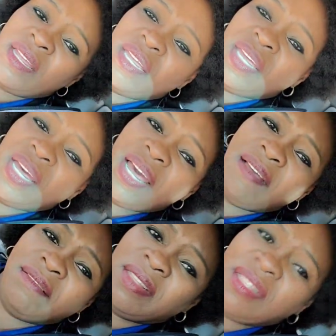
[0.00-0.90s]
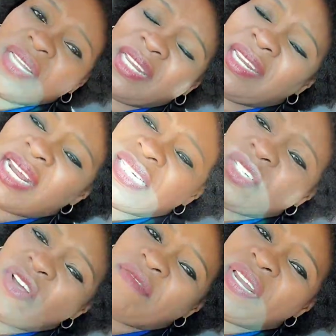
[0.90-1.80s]
yeah, that
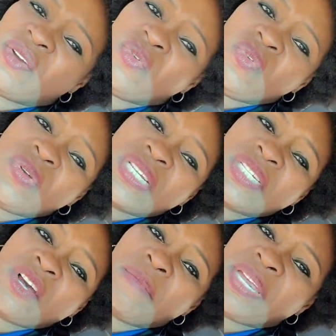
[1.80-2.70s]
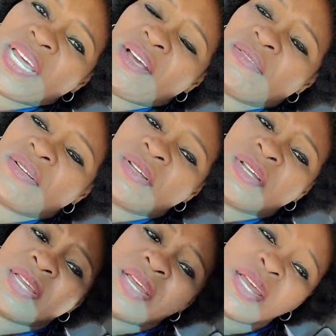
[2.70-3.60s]
stuff, the glue is coming out.
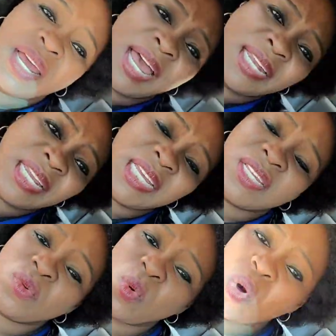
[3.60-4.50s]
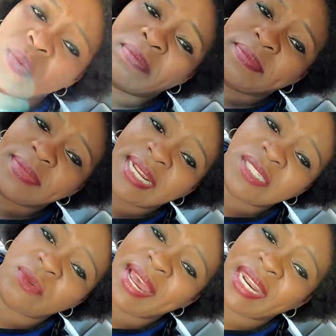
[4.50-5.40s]
I think it's warm.
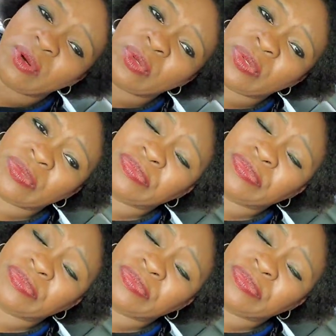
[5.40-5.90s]
That's why the glue.